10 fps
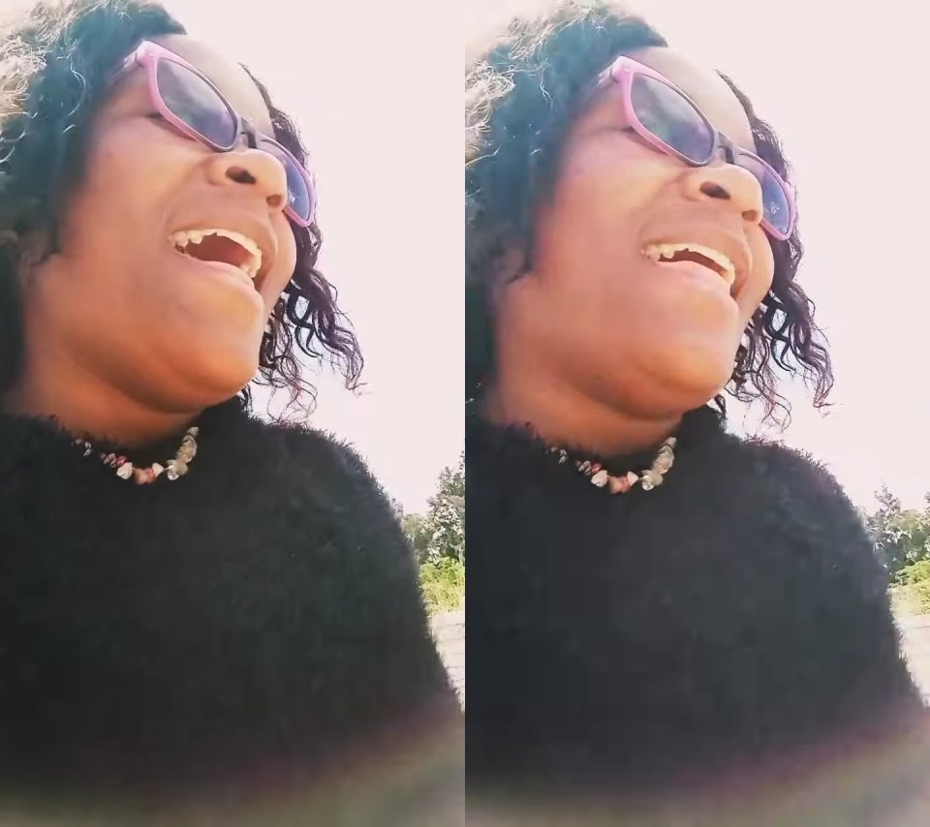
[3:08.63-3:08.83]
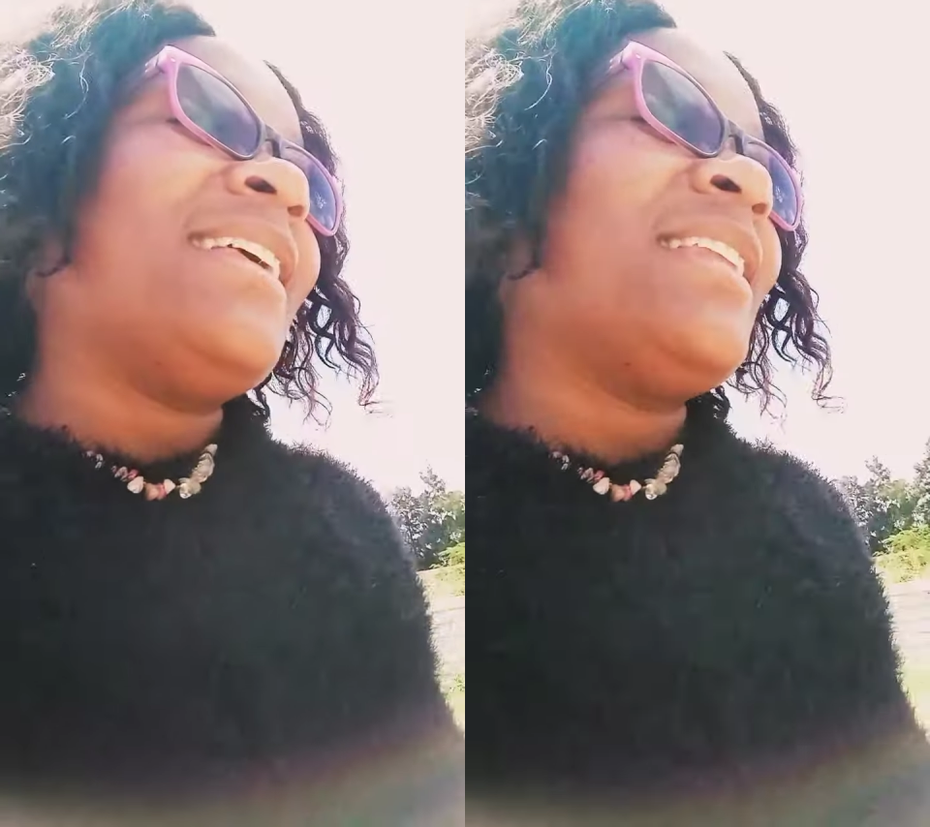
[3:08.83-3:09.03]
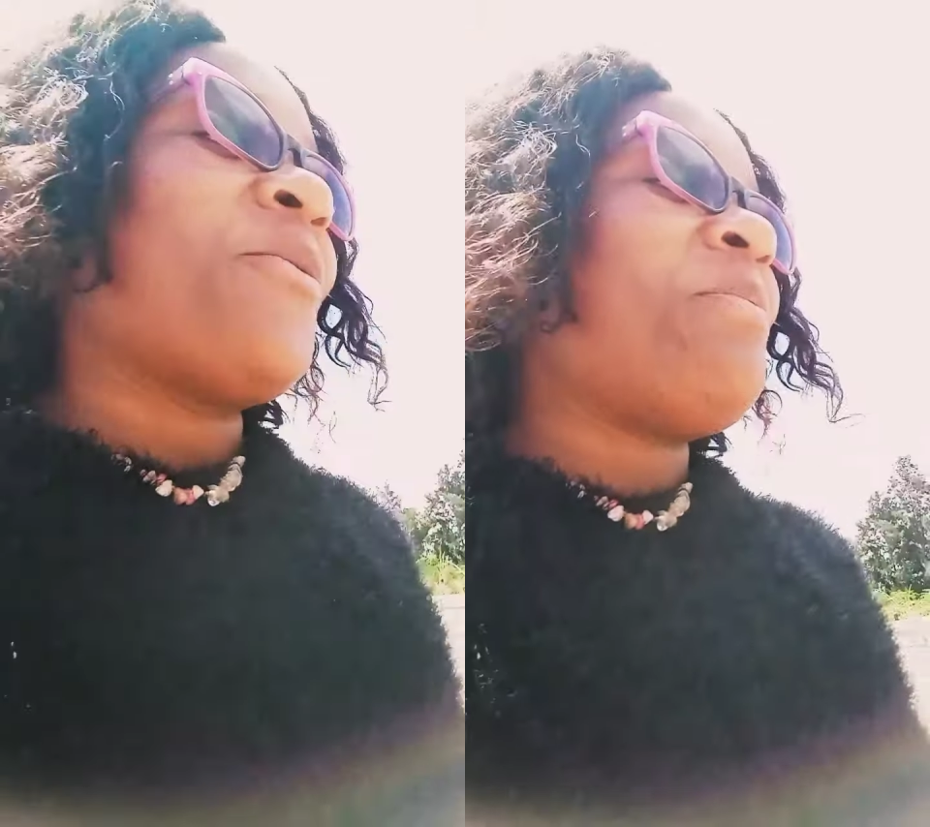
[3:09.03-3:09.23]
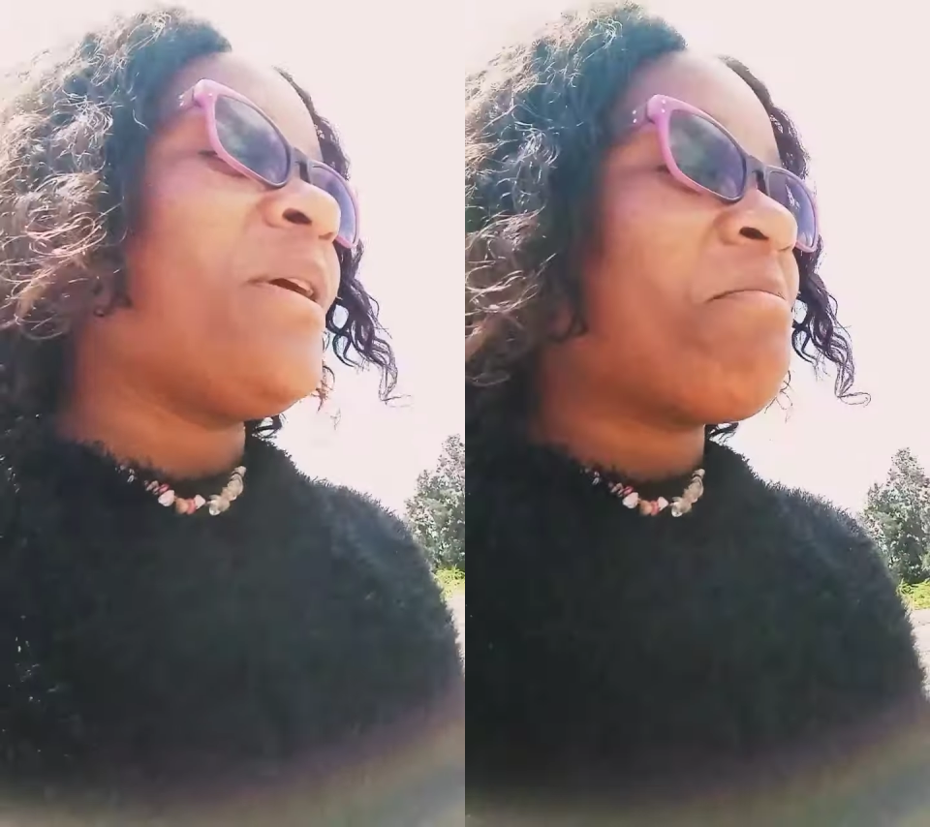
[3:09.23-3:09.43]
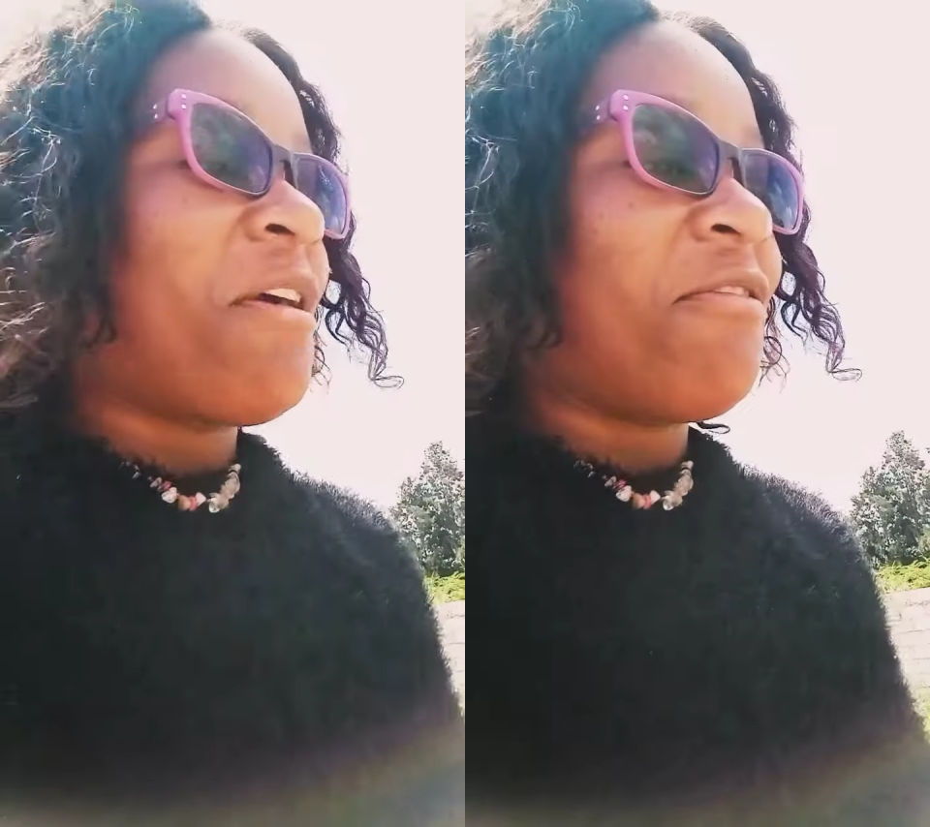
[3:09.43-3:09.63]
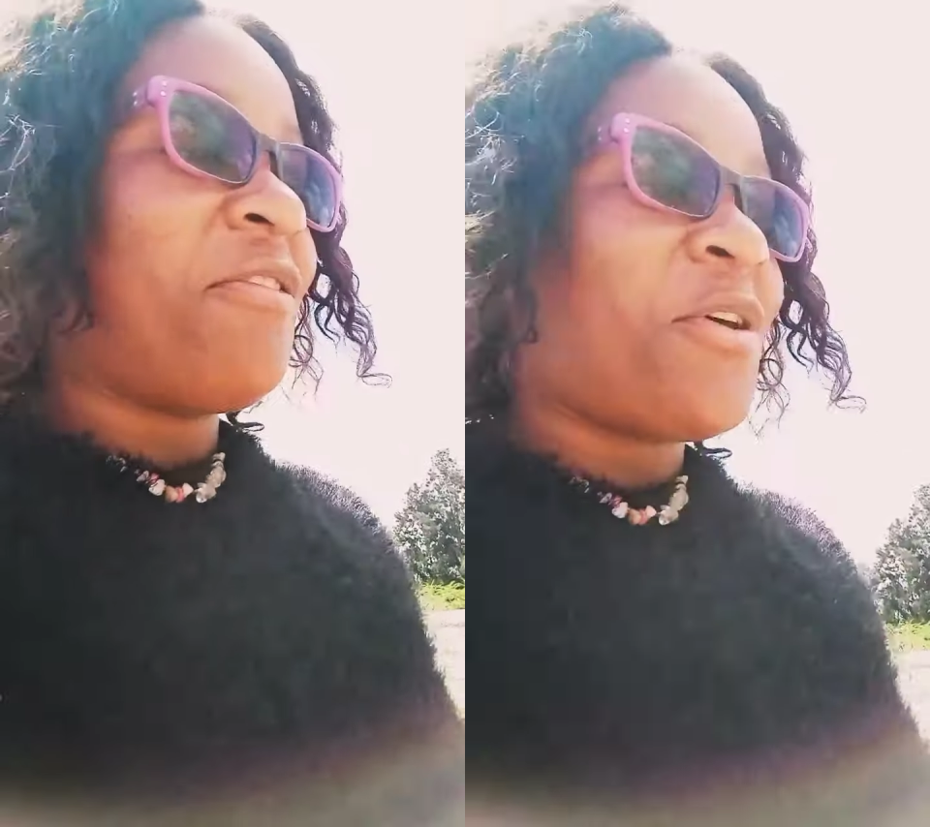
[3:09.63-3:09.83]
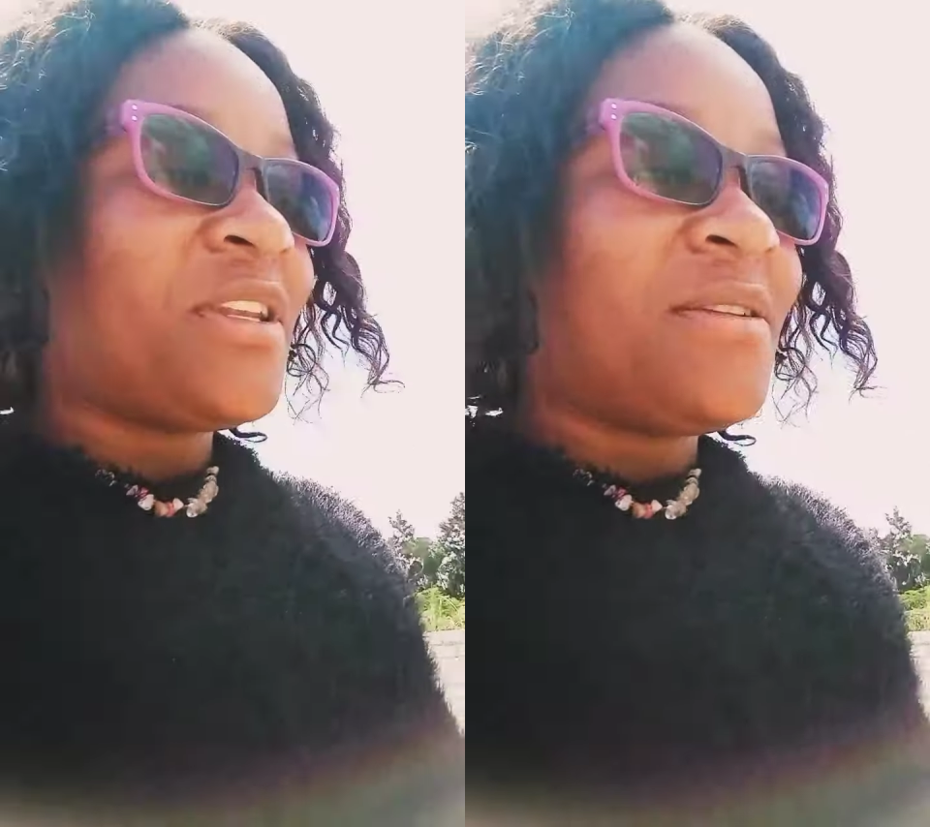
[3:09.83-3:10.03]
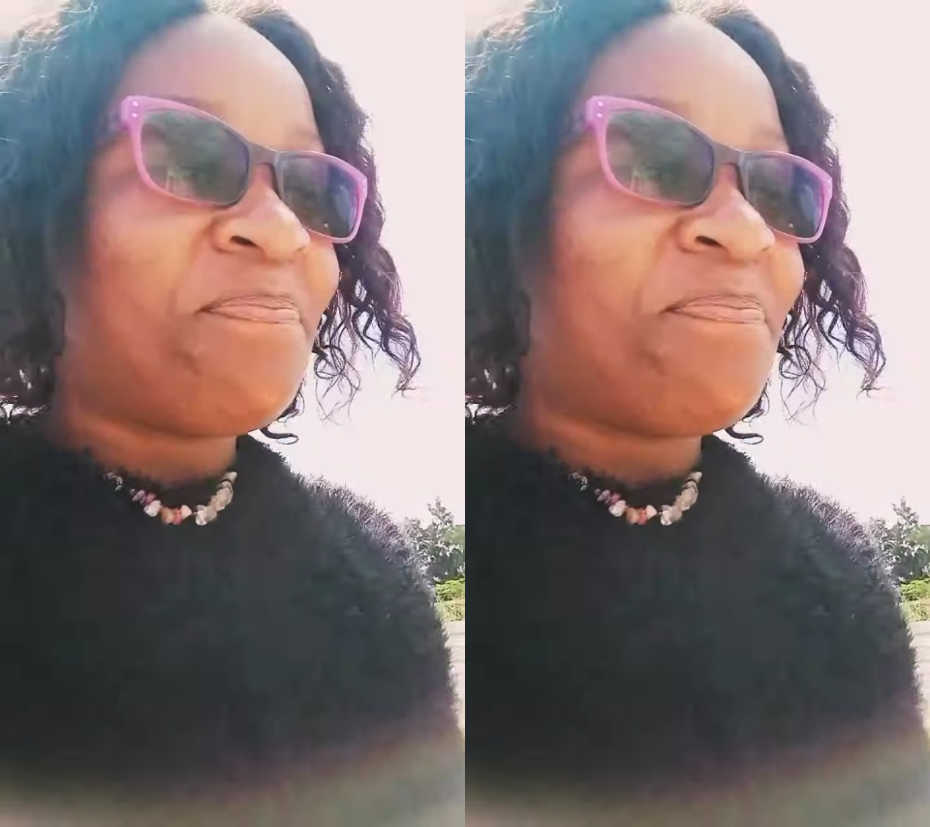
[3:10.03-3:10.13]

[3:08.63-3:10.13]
and then I'll pick my phone